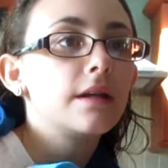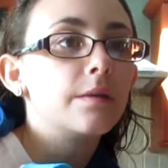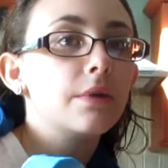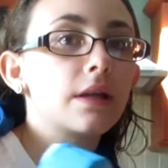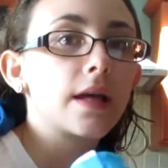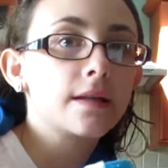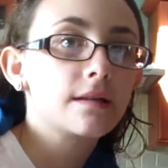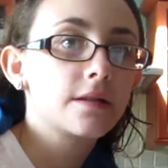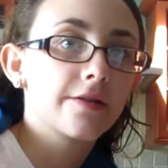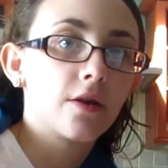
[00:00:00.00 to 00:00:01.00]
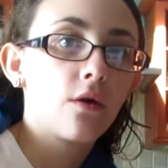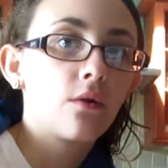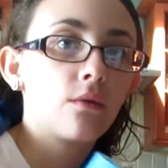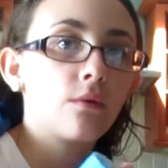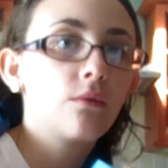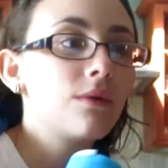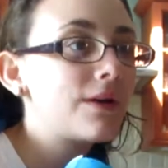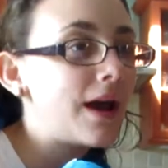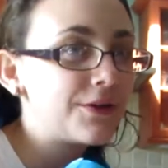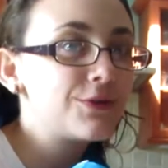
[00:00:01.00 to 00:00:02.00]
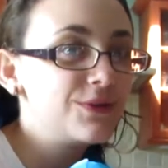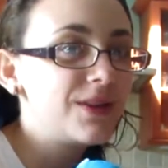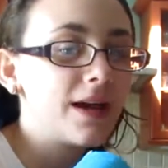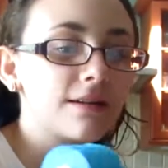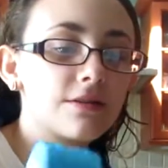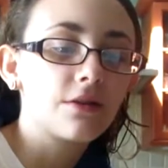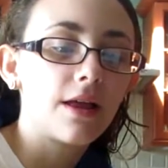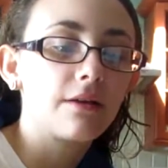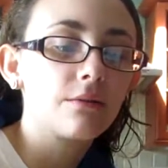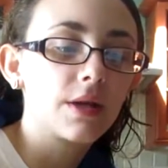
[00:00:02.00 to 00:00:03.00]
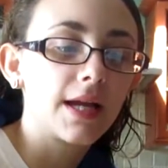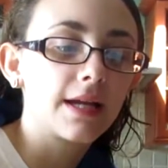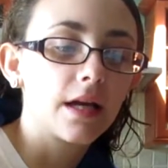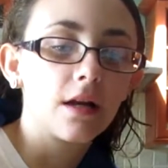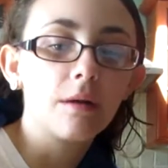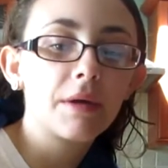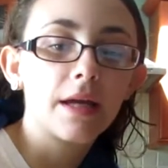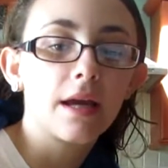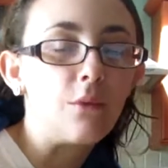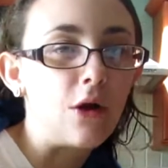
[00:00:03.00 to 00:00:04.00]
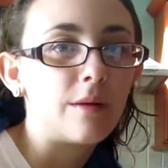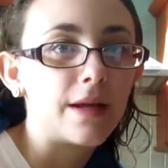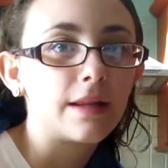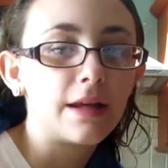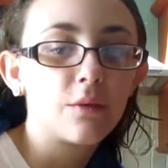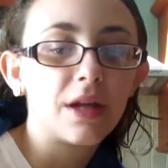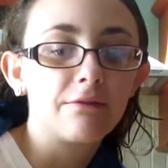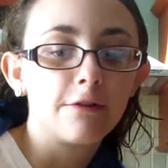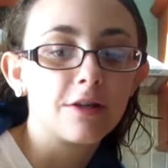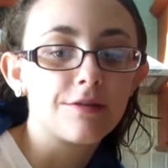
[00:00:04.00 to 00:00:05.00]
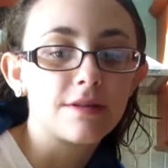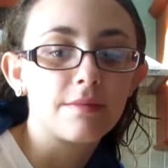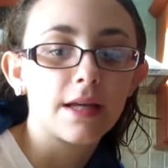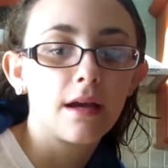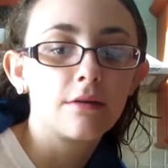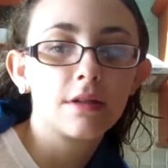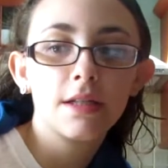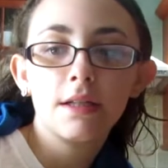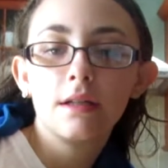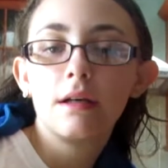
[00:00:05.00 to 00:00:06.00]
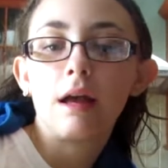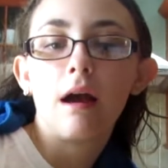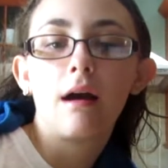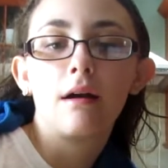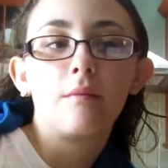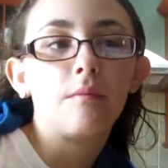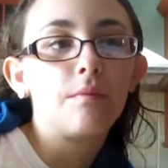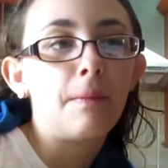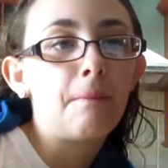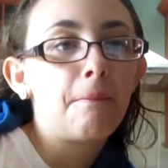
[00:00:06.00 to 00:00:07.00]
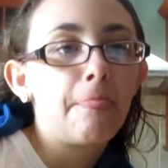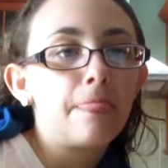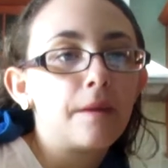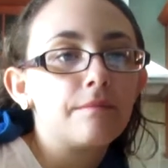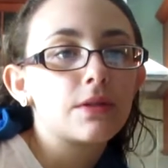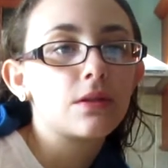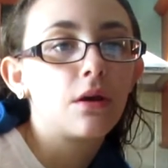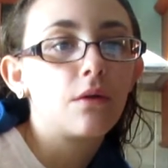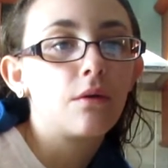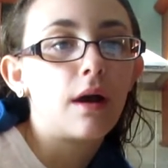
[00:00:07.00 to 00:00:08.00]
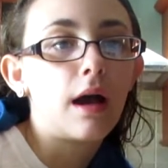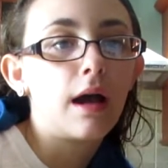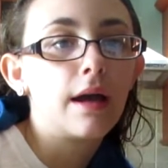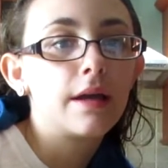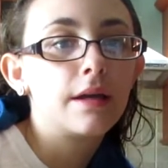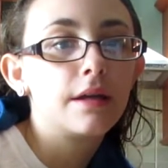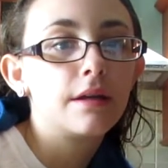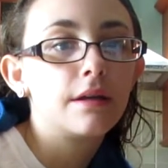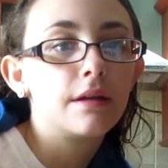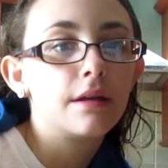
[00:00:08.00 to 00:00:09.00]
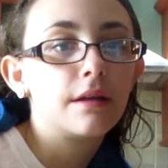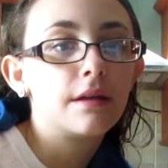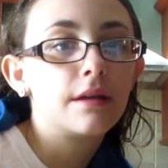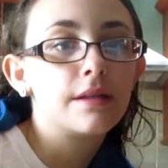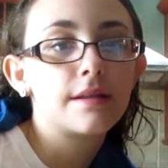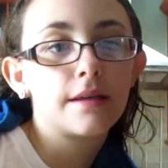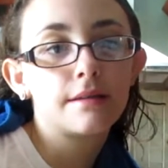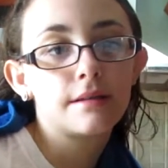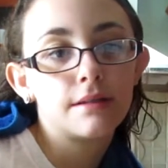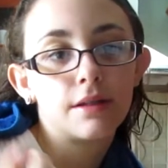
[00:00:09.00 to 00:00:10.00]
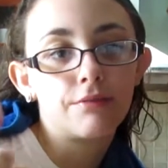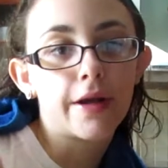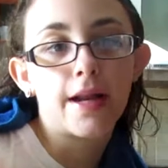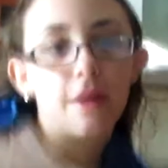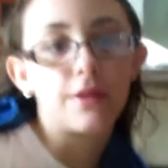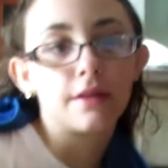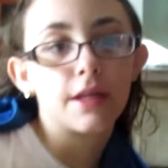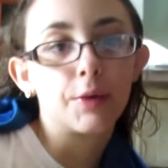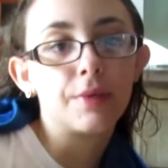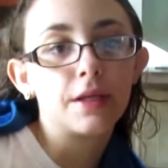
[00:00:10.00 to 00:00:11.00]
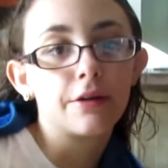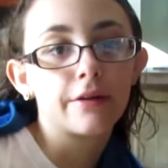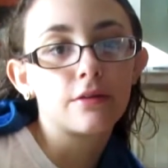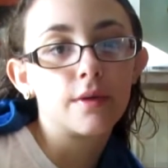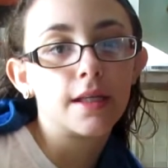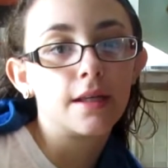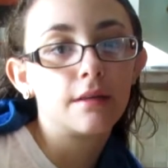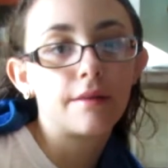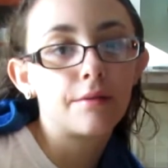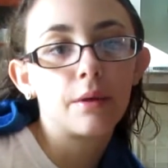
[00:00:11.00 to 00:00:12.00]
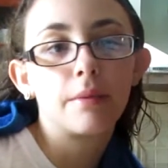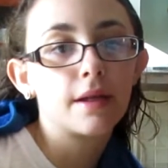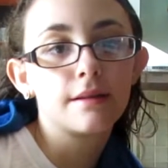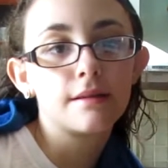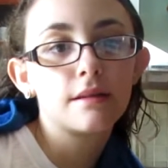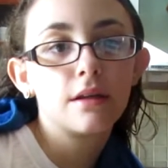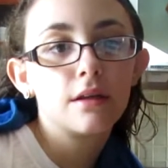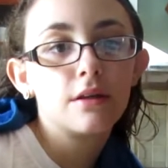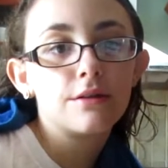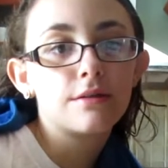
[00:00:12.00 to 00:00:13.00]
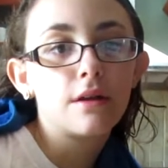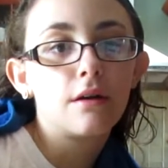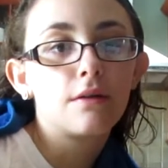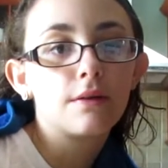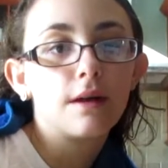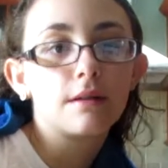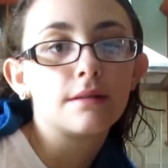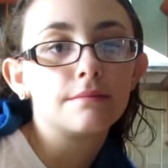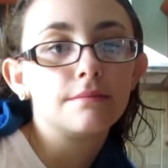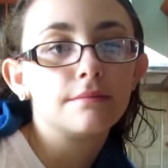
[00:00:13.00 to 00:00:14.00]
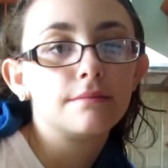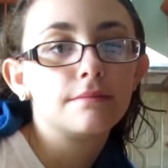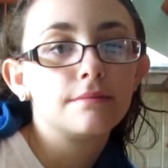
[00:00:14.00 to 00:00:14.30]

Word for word: it'd be nice to know how to do that so that when I get up and can't walk on my leg, we can figure something out. Um, so I, he says right now that he'll be here in 23 minutes. So um,